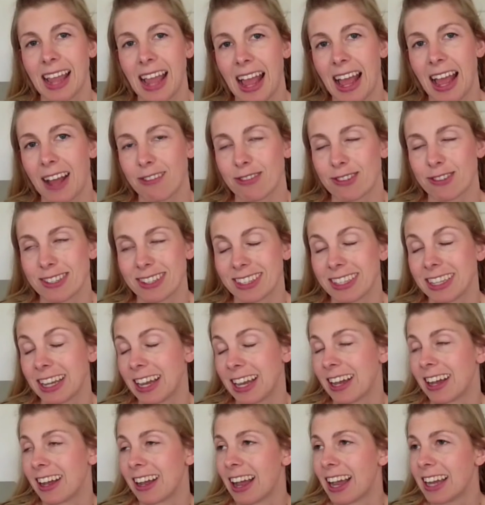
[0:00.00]
I have to,
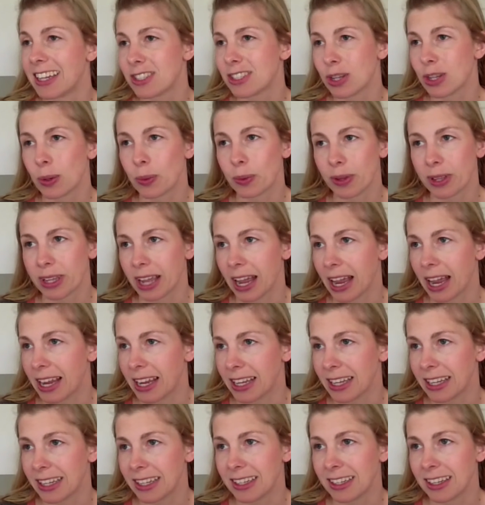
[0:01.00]
yeah,
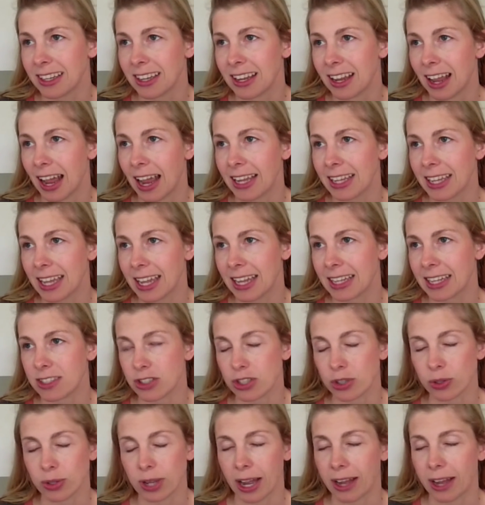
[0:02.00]
I
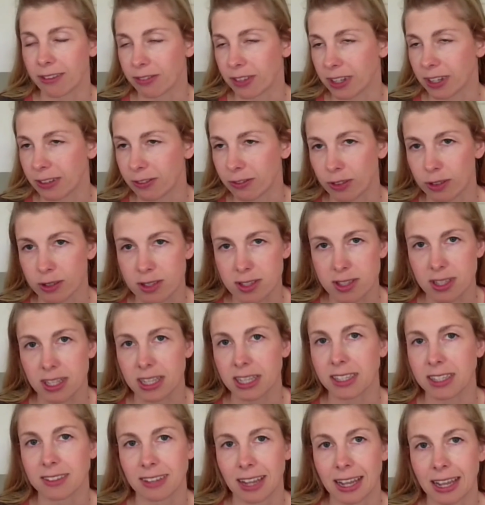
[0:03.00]
can't do caffeine first
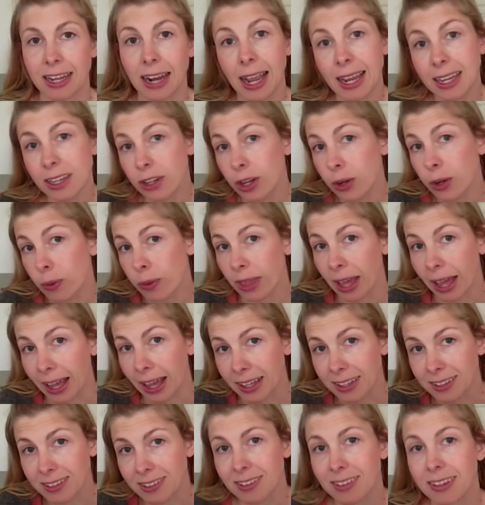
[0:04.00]
thing. And I know
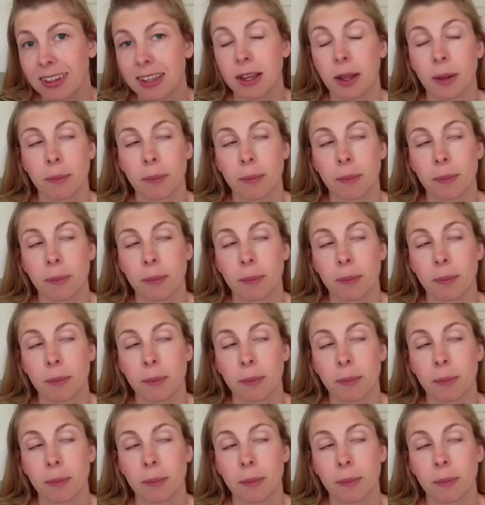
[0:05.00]
that.